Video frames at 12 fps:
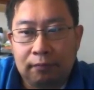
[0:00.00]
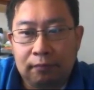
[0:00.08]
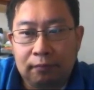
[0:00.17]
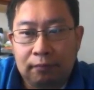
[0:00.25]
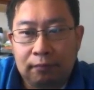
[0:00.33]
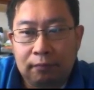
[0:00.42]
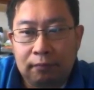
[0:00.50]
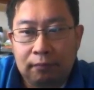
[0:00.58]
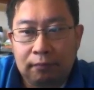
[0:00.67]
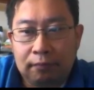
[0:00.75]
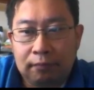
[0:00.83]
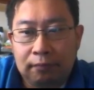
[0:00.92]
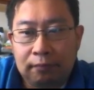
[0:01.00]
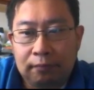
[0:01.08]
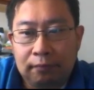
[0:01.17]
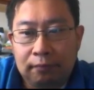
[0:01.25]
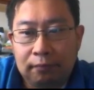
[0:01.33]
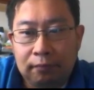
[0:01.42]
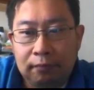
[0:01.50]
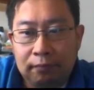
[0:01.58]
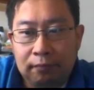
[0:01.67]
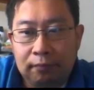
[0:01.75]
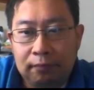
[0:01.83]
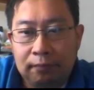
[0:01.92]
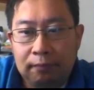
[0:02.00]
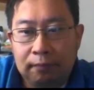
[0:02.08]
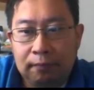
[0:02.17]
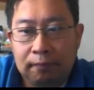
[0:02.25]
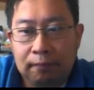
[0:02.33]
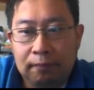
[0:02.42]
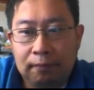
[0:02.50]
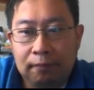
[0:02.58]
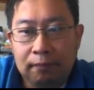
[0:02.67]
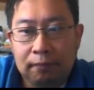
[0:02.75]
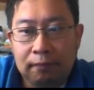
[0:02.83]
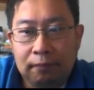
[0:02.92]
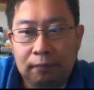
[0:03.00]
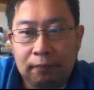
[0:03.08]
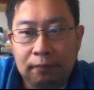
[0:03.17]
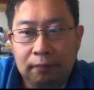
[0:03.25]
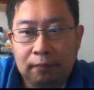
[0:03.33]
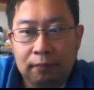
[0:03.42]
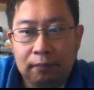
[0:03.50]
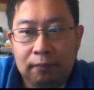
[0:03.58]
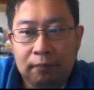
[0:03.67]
[no speech]